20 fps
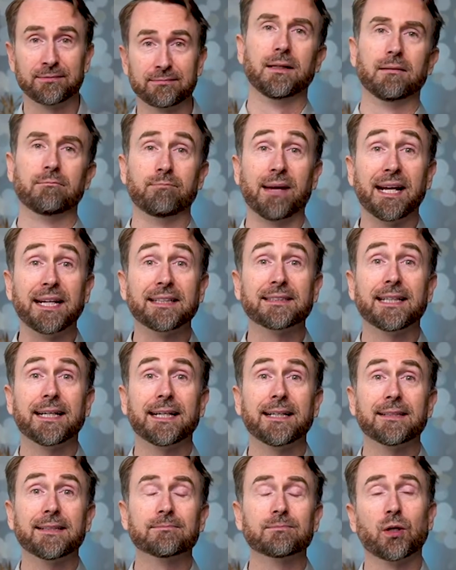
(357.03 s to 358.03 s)

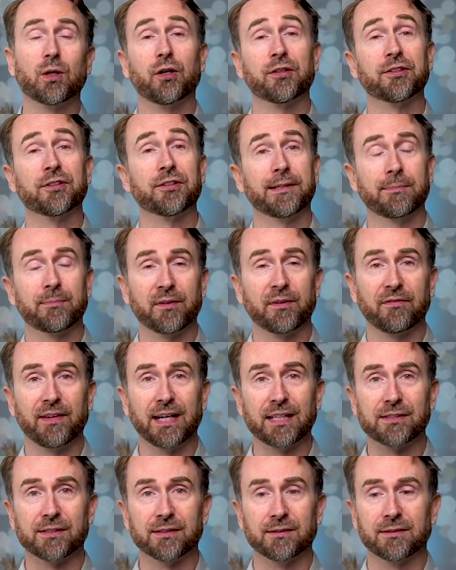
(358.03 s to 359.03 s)
Meditate on your
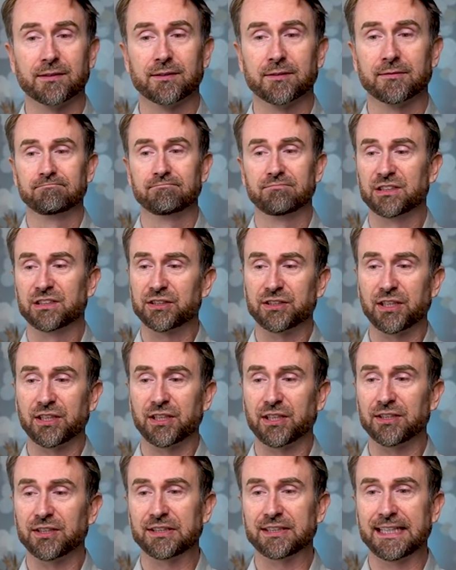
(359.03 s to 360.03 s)
imperfections. Just
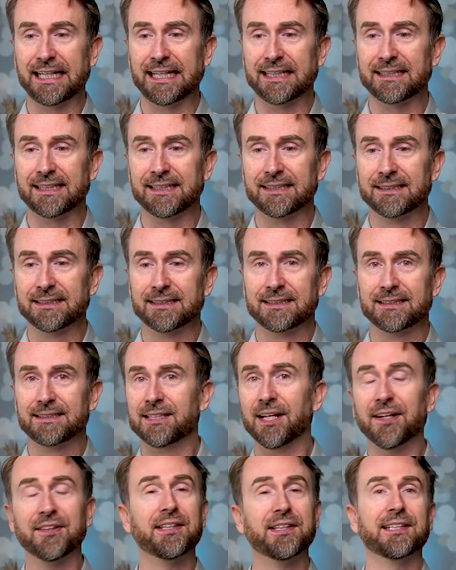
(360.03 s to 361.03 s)
understand that
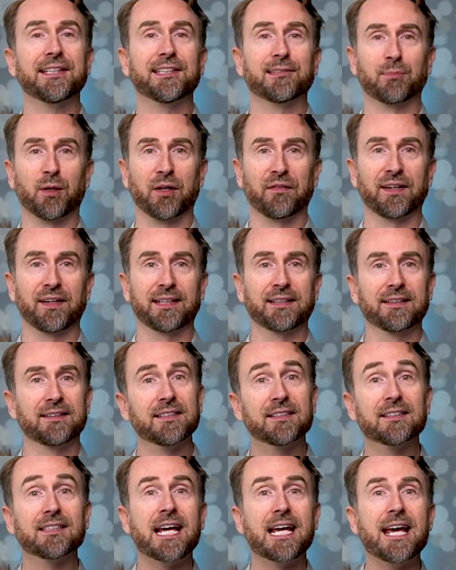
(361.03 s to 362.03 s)
nothing is perfect.
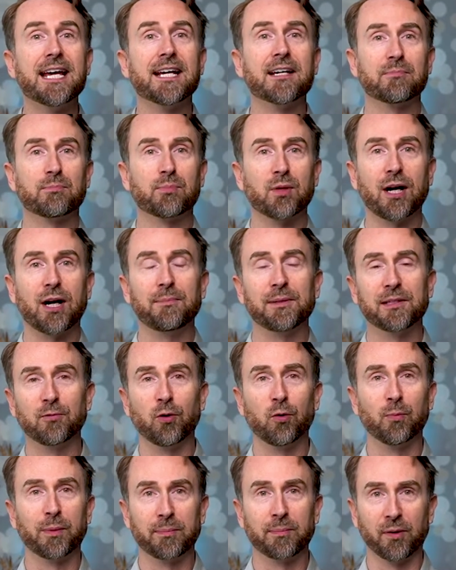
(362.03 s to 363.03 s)
This take probably
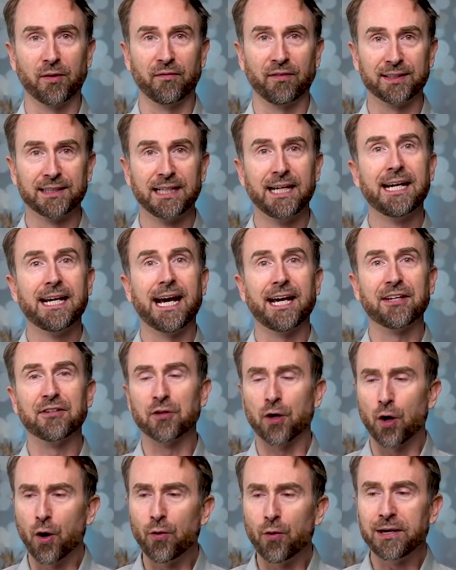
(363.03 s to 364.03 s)
be perfect. And your
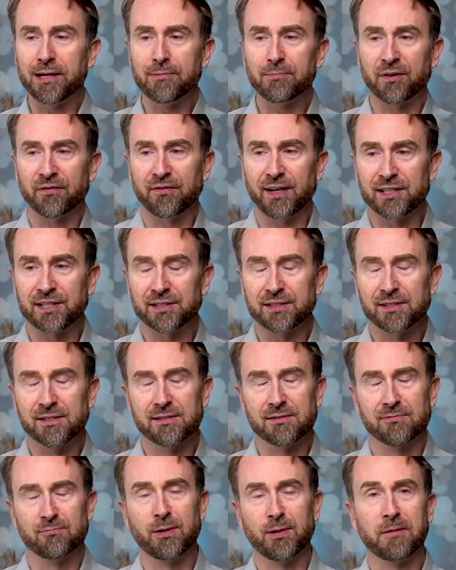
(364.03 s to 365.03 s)
own imperfections,
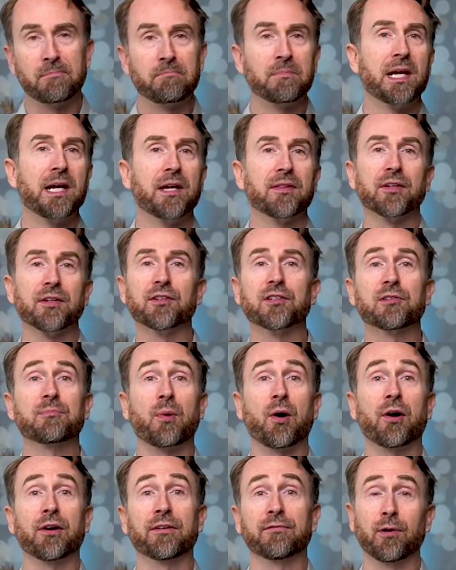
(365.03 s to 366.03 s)
well, they're just
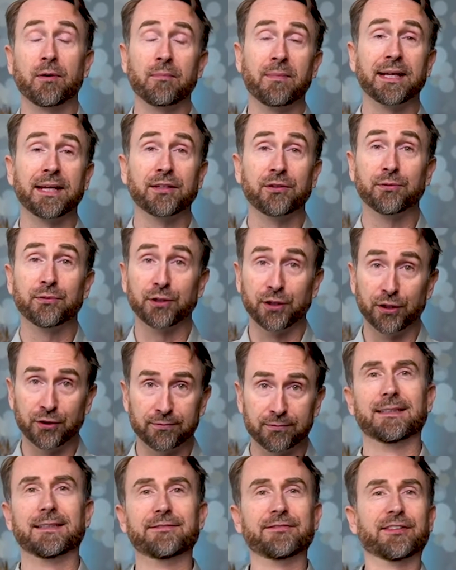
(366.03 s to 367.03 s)
part of what make you you.
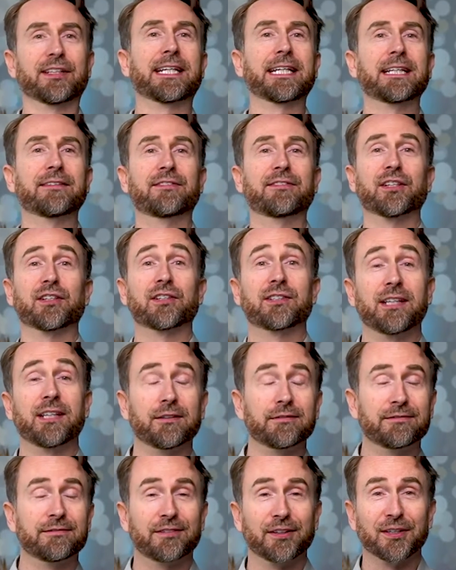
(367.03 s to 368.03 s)
Forgive
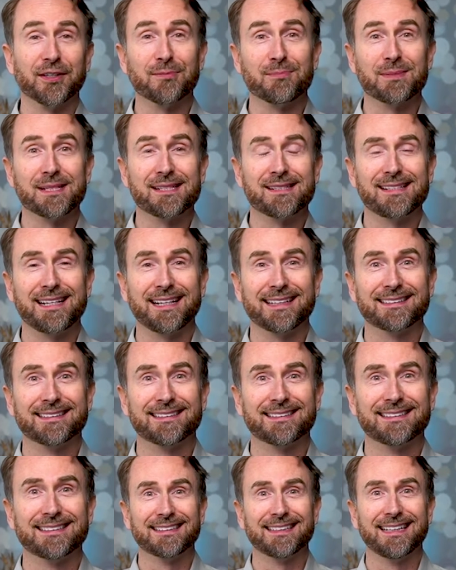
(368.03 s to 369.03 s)
yourself for your
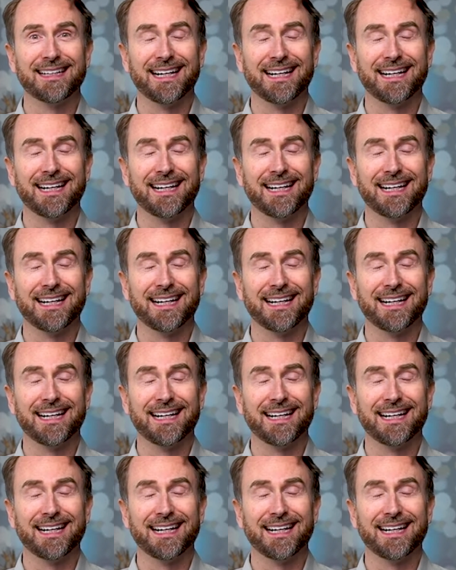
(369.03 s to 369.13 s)
mistakes.